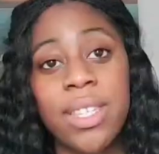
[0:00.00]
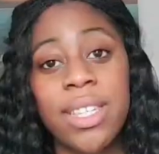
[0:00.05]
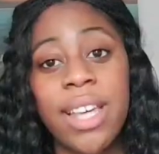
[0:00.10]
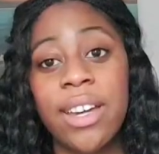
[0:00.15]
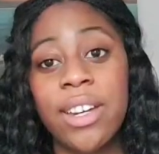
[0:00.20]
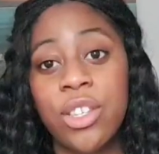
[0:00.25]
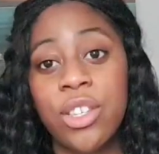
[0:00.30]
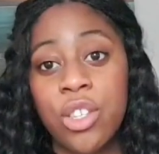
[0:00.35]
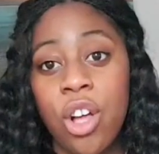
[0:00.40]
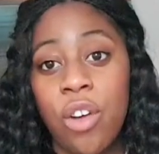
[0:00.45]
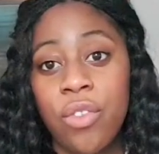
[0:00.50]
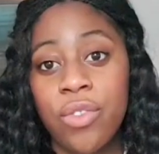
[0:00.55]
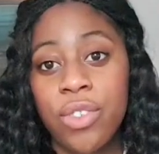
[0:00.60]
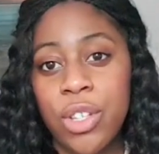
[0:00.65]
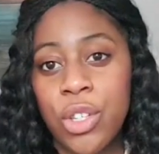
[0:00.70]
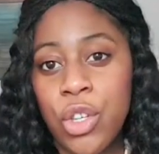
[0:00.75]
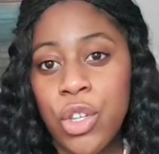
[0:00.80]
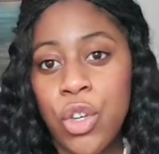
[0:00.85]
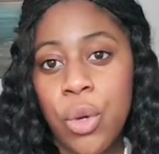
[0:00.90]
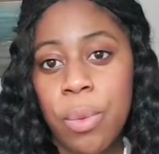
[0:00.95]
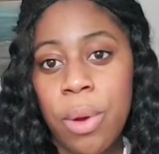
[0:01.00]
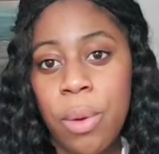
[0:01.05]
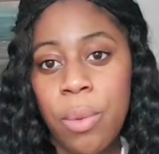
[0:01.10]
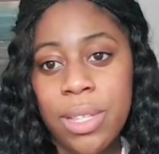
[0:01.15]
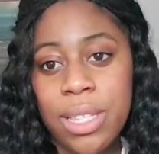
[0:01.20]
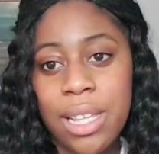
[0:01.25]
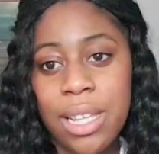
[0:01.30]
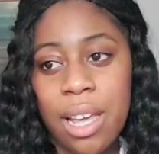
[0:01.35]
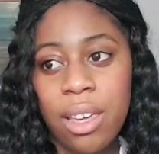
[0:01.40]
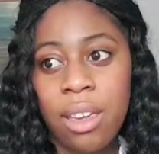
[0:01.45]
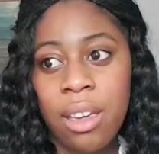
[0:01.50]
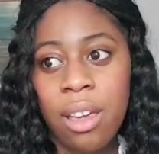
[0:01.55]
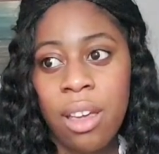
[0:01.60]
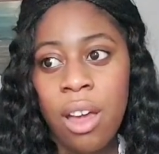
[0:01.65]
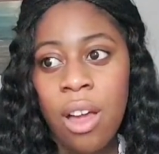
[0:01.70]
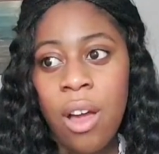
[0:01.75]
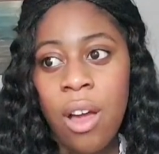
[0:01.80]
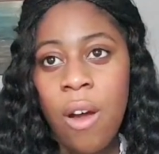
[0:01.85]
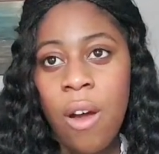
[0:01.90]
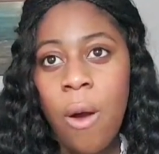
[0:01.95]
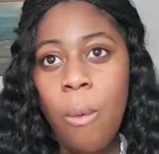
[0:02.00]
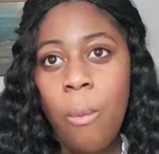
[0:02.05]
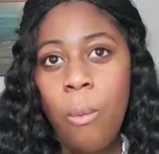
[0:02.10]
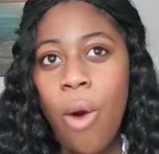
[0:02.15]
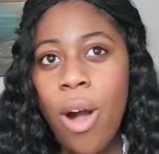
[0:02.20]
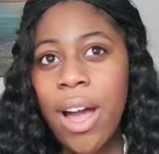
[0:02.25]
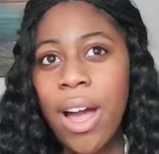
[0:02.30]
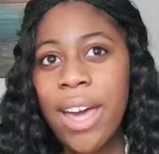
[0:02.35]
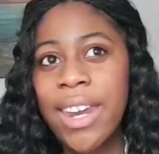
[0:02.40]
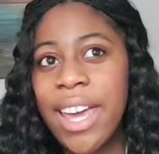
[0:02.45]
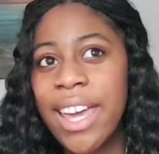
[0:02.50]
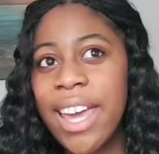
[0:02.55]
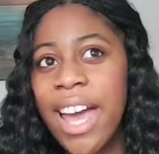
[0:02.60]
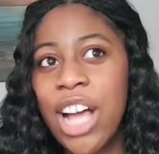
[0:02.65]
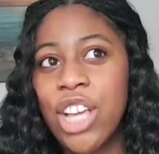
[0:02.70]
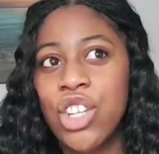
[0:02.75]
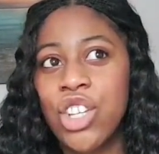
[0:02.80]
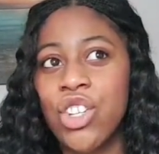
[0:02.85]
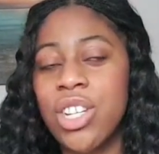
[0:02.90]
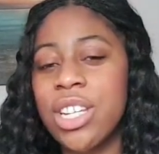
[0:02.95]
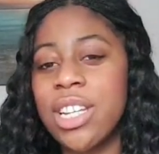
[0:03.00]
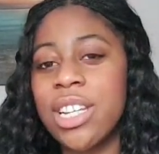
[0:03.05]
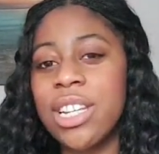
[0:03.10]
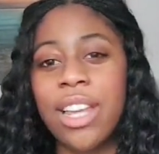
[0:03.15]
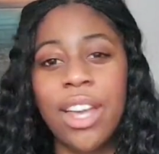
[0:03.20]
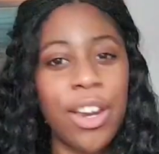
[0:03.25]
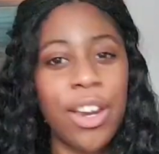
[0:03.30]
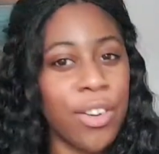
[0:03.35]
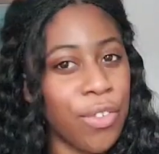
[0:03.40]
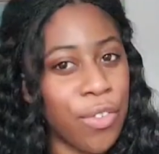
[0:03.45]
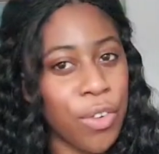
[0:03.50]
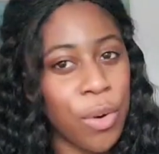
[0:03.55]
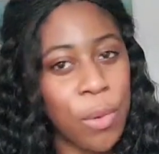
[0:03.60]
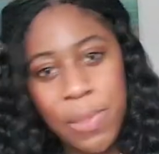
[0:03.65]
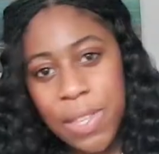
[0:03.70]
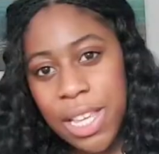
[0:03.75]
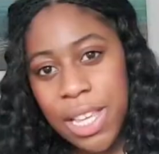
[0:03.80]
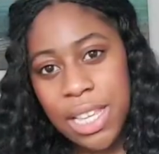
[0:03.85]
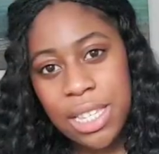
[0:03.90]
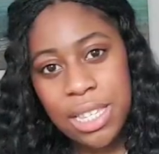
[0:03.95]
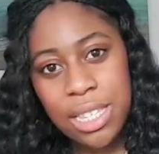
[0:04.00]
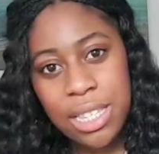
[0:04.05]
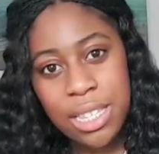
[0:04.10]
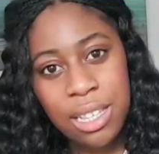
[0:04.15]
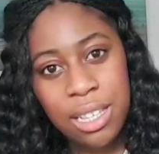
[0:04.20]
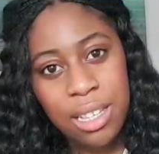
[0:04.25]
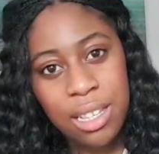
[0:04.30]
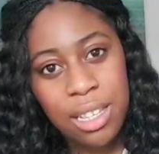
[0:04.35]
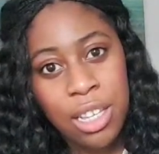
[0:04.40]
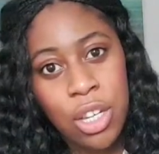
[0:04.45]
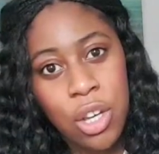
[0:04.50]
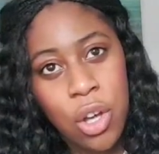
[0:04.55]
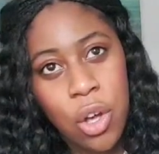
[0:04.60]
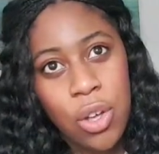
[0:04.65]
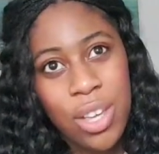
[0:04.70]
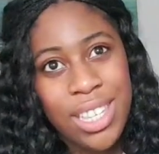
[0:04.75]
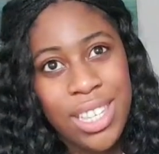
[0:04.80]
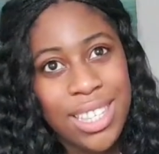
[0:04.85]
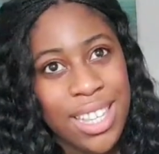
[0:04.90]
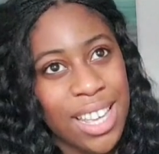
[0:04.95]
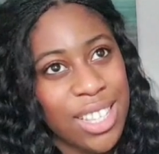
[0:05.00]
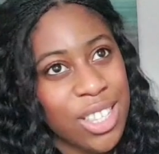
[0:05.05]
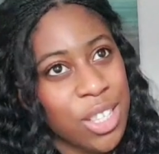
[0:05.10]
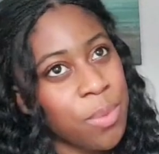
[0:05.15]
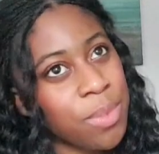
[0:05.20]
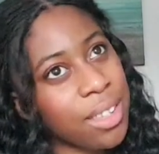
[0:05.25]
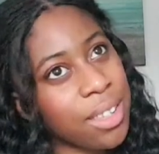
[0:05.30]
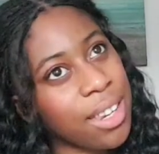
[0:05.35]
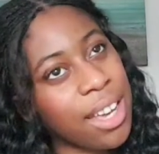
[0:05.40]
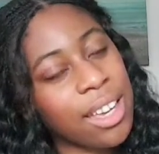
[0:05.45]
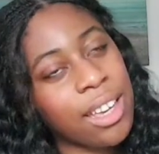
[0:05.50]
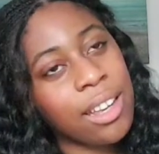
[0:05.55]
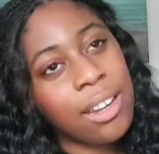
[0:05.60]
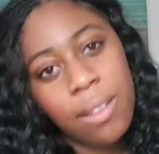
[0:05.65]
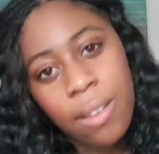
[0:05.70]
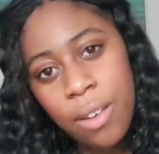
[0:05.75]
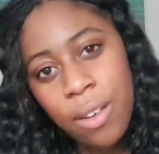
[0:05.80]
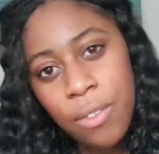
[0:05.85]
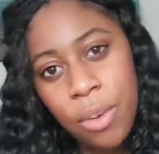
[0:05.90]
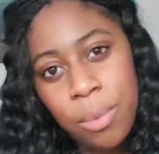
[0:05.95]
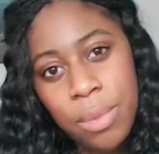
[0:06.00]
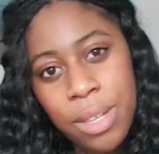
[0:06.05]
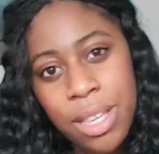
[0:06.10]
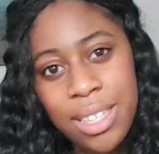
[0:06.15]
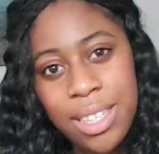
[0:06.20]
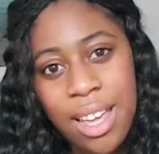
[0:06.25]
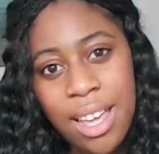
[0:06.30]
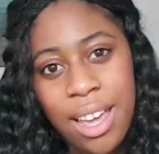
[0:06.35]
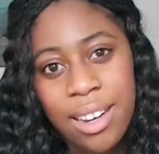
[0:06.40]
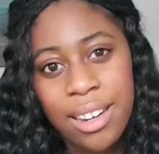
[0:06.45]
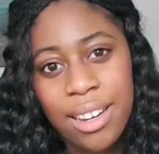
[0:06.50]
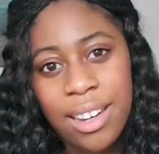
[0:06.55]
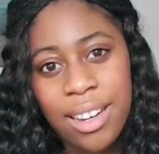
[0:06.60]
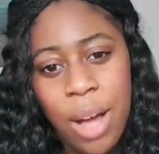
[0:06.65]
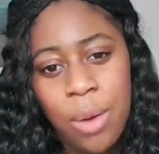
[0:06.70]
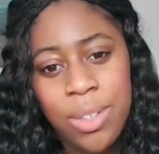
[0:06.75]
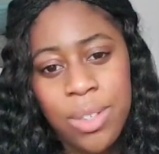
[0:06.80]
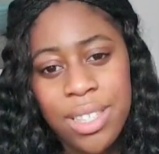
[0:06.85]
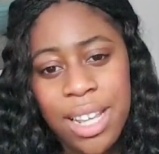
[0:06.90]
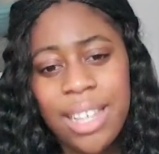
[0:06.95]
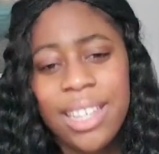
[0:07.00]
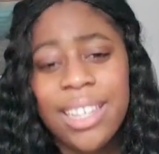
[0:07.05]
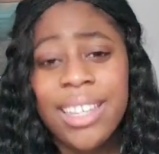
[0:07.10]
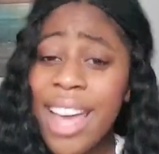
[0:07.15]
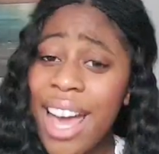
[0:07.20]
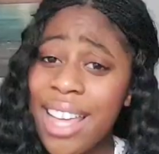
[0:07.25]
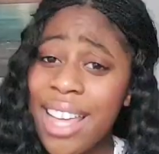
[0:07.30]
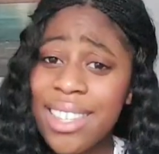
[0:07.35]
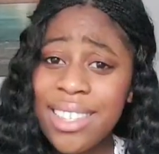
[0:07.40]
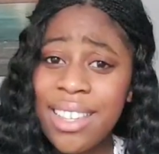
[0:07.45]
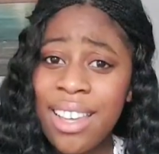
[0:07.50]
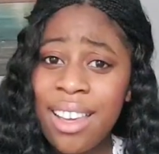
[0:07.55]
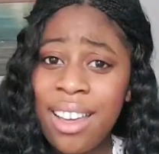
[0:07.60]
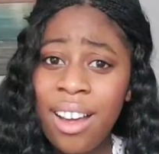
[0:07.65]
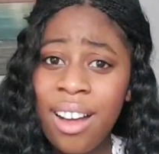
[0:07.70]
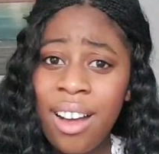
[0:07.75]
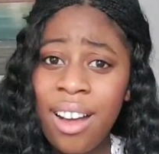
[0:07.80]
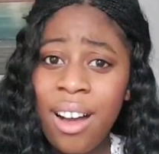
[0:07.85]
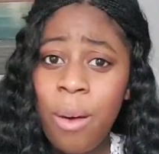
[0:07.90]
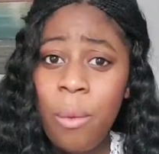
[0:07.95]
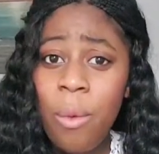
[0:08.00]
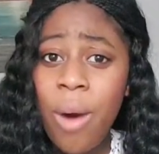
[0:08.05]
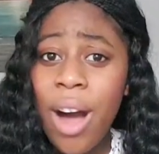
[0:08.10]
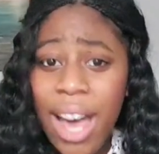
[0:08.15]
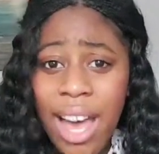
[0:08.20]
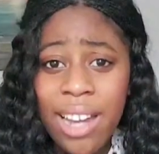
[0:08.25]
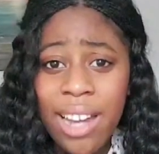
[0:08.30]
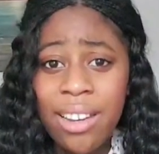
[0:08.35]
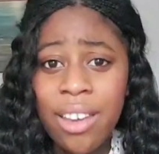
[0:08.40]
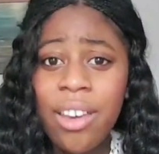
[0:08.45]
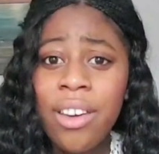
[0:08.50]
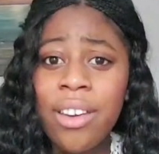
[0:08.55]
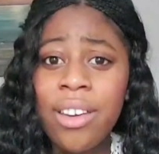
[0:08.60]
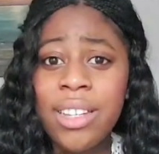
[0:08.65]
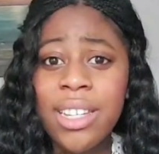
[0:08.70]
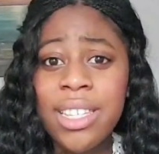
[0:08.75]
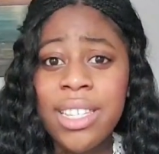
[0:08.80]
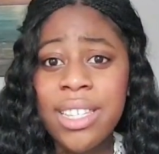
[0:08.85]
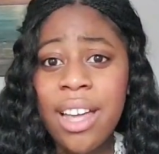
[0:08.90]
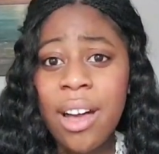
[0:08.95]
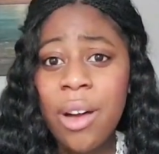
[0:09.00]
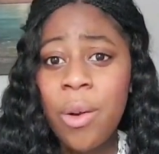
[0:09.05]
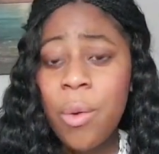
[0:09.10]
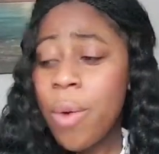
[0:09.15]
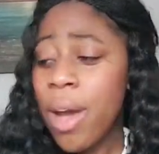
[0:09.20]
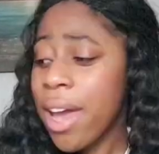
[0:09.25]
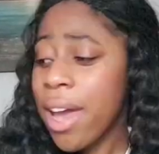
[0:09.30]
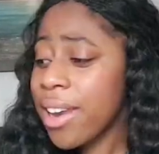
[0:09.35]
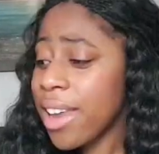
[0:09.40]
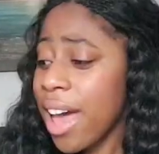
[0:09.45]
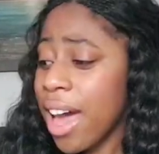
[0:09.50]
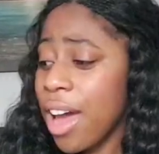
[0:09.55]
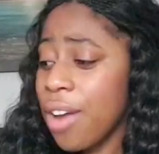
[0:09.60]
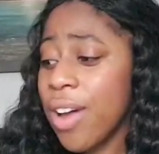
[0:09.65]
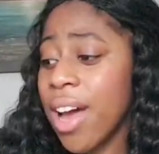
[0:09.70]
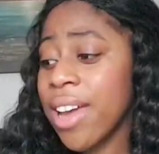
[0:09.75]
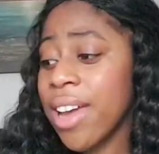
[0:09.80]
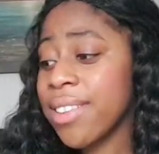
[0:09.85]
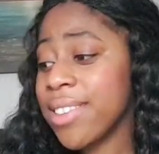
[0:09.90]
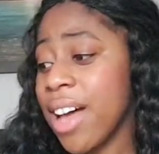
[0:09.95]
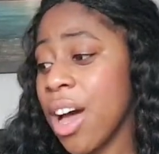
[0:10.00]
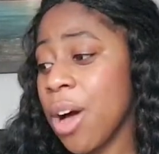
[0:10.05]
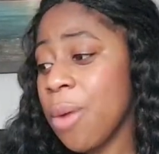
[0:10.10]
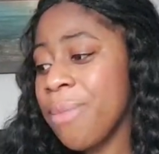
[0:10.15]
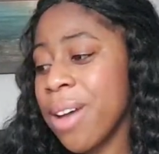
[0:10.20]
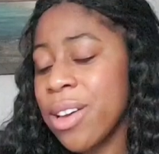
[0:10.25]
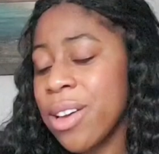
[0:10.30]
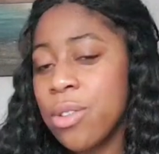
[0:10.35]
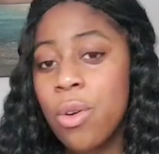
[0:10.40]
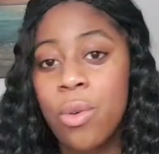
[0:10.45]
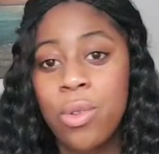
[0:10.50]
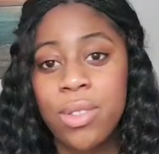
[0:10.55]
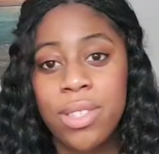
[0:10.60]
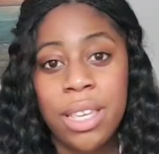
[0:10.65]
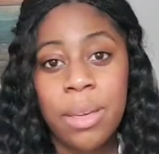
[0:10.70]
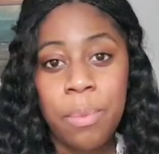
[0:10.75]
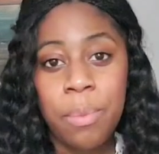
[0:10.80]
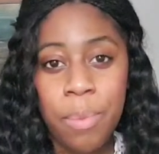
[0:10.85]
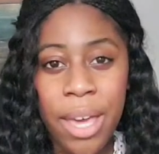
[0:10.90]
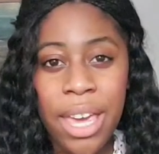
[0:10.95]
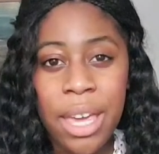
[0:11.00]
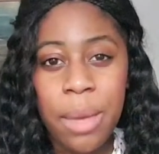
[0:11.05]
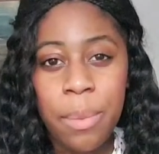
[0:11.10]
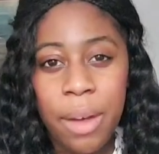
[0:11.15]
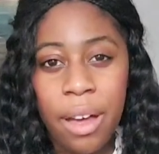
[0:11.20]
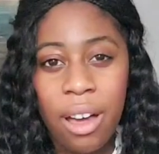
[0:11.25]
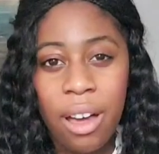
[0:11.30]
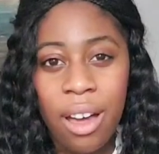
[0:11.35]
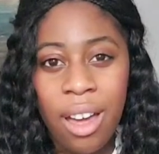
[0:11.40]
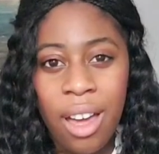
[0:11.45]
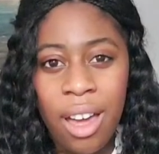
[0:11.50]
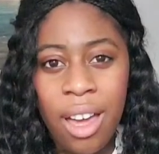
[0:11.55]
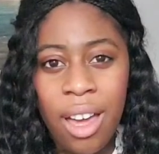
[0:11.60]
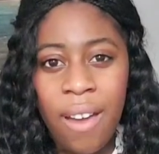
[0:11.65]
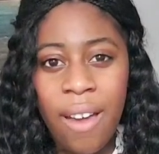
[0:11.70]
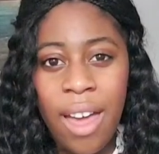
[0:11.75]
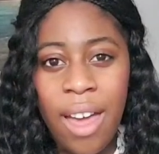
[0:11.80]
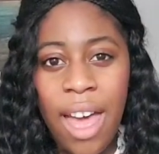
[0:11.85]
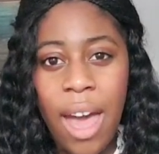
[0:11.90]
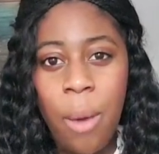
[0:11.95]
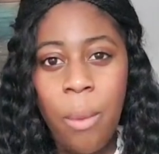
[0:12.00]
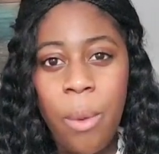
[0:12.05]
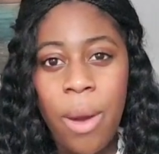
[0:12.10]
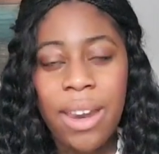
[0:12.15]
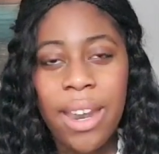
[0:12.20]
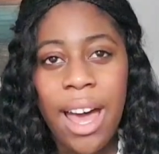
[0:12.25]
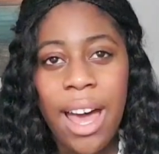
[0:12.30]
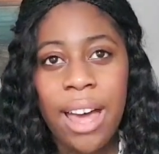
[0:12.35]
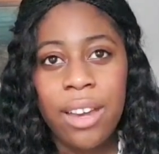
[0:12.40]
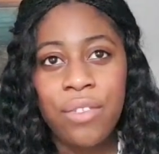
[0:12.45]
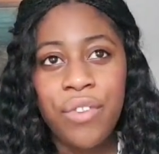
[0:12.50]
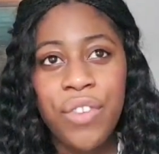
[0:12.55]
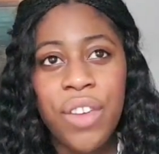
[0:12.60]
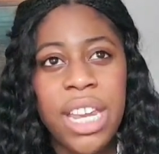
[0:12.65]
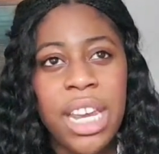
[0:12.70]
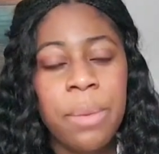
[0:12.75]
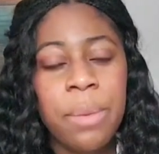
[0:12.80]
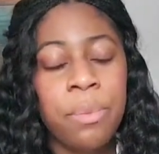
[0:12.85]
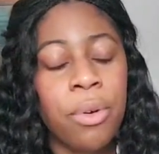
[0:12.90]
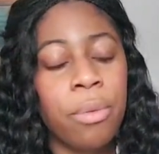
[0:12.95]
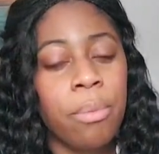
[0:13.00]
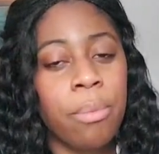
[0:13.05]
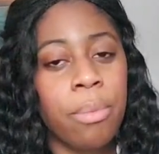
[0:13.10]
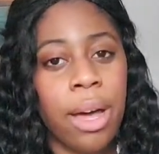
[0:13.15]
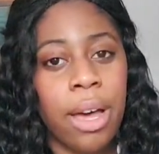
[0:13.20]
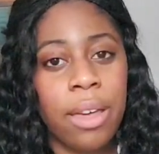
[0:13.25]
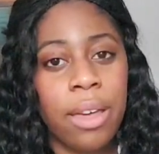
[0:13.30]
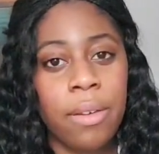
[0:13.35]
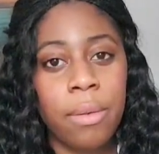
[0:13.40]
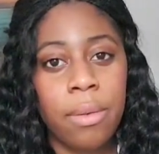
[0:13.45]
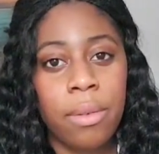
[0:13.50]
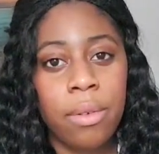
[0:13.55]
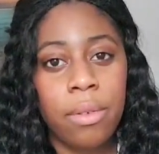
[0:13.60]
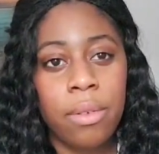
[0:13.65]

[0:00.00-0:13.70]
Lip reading: As I resolved the cube, I was like, what can I actually learn from this? Is there something I can learn from this? And I was like, yes. What I learned is that when I write down my goals in paper, and when I really put my